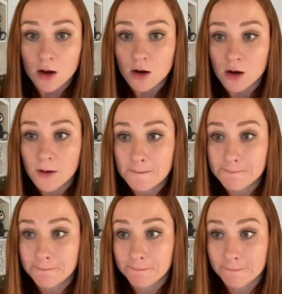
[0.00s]

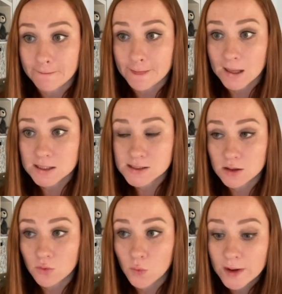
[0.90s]
When
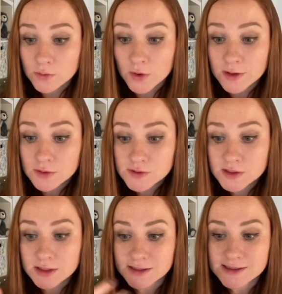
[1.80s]
we use
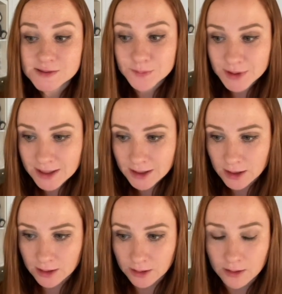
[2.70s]
it in
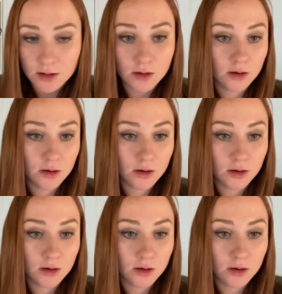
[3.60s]
speaking,